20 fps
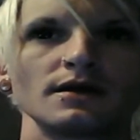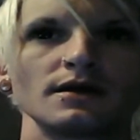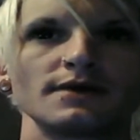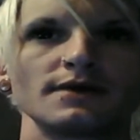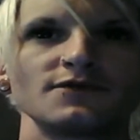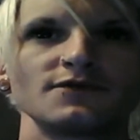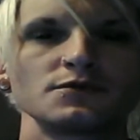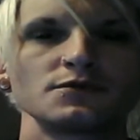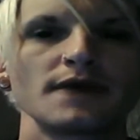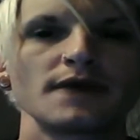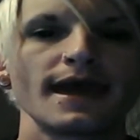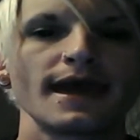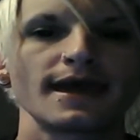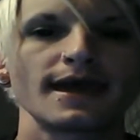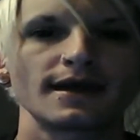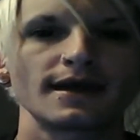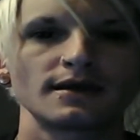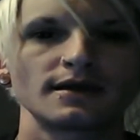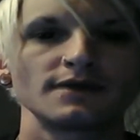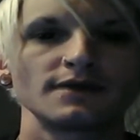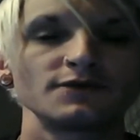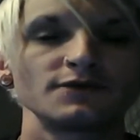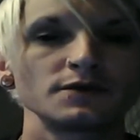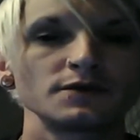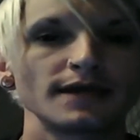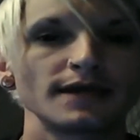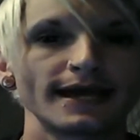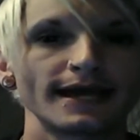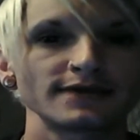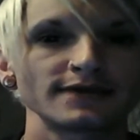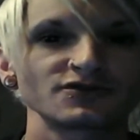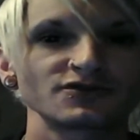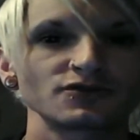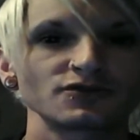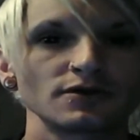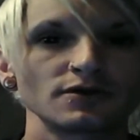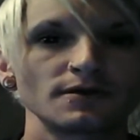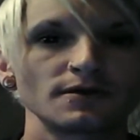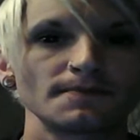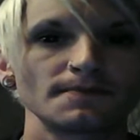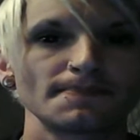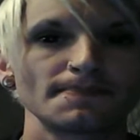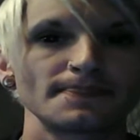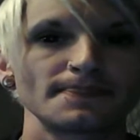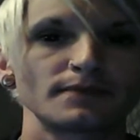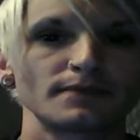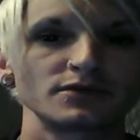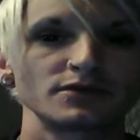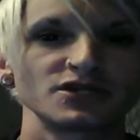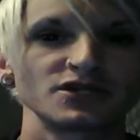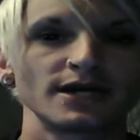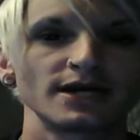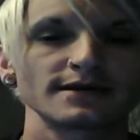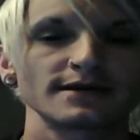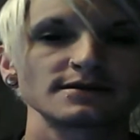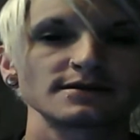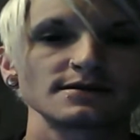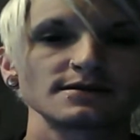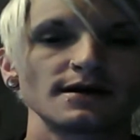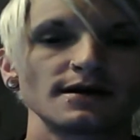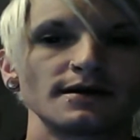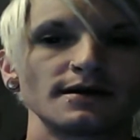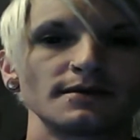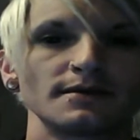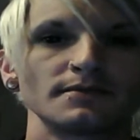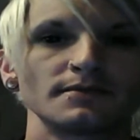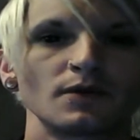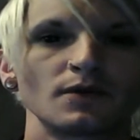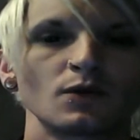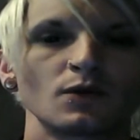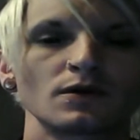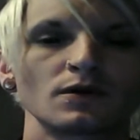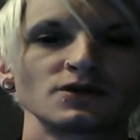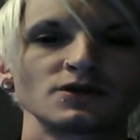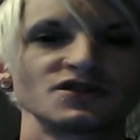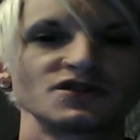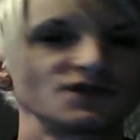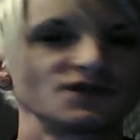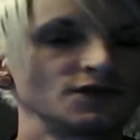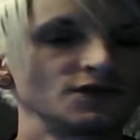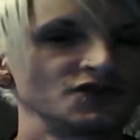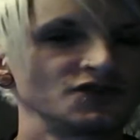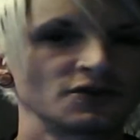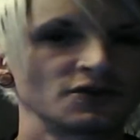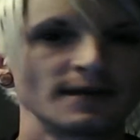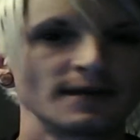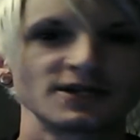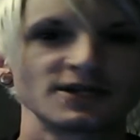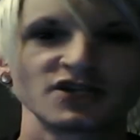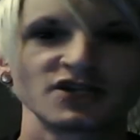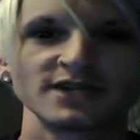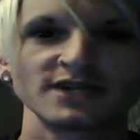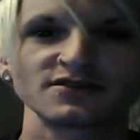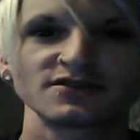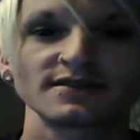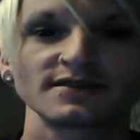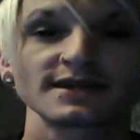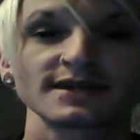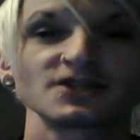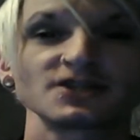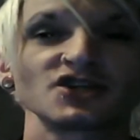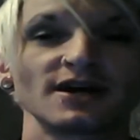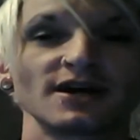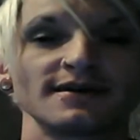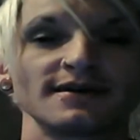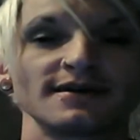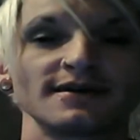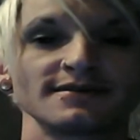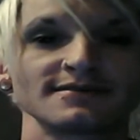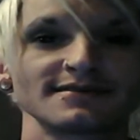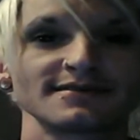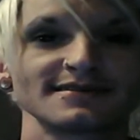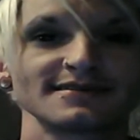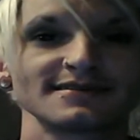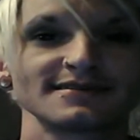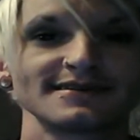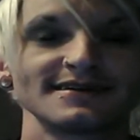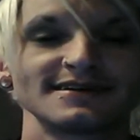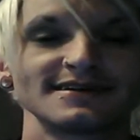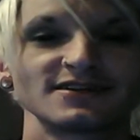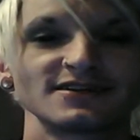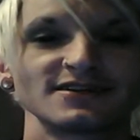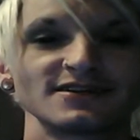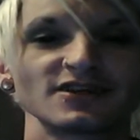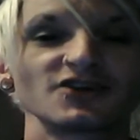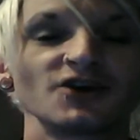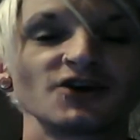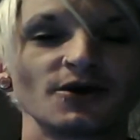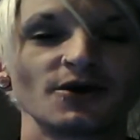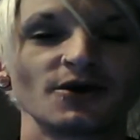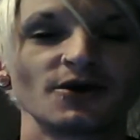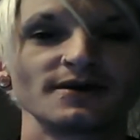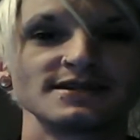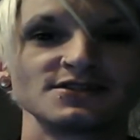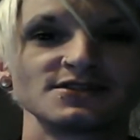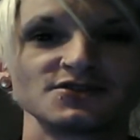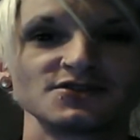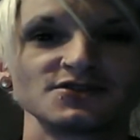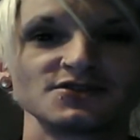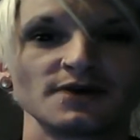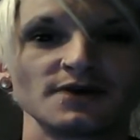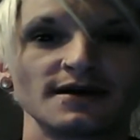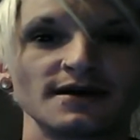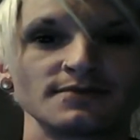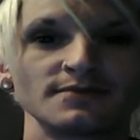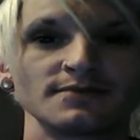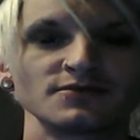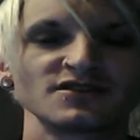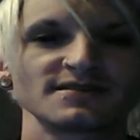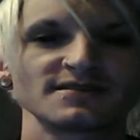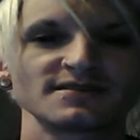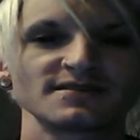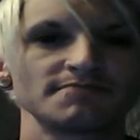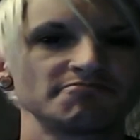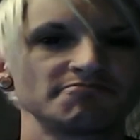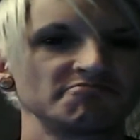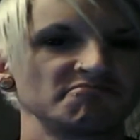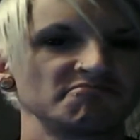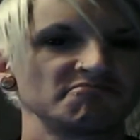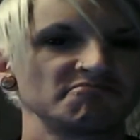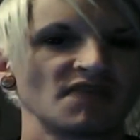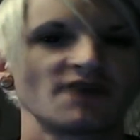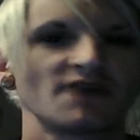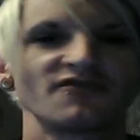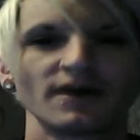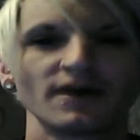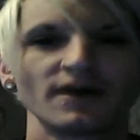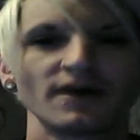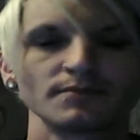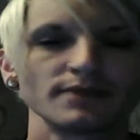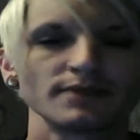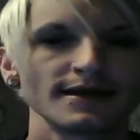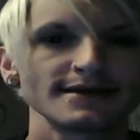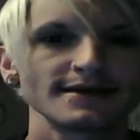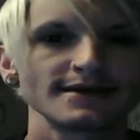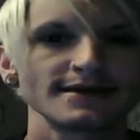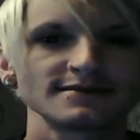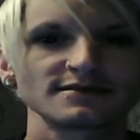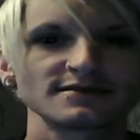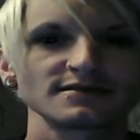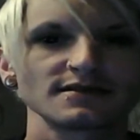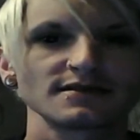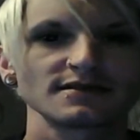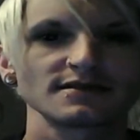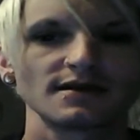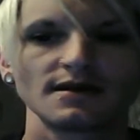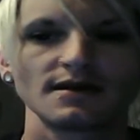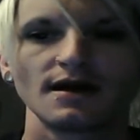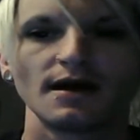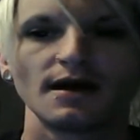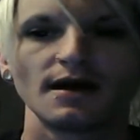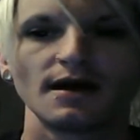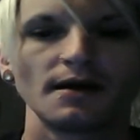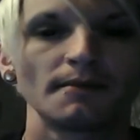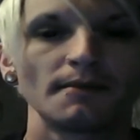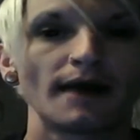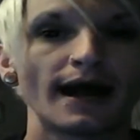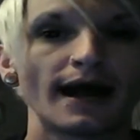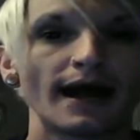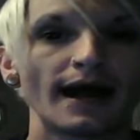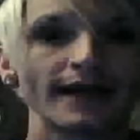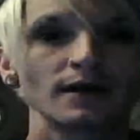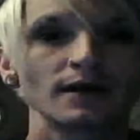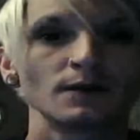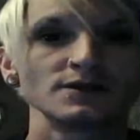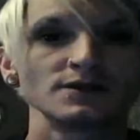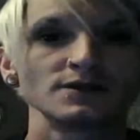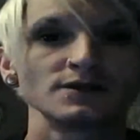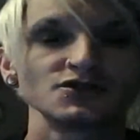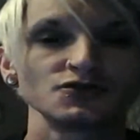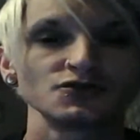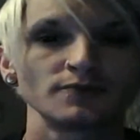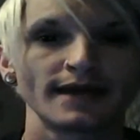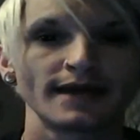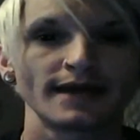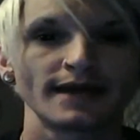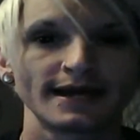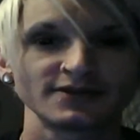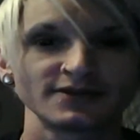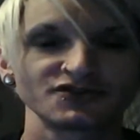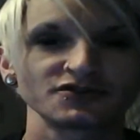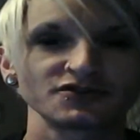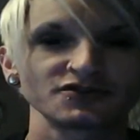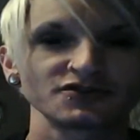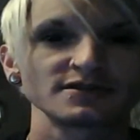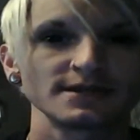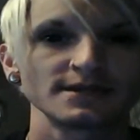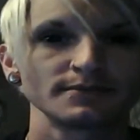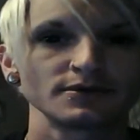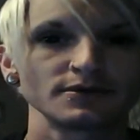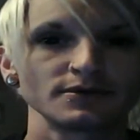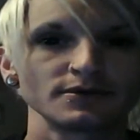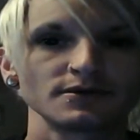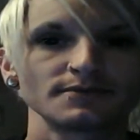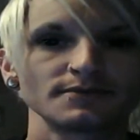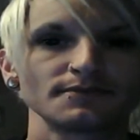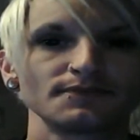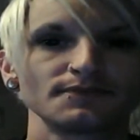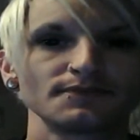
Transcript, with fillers: if you can, if you can astral project or just use your imagination like a child, go into just a fun place um, I go into my astral temple,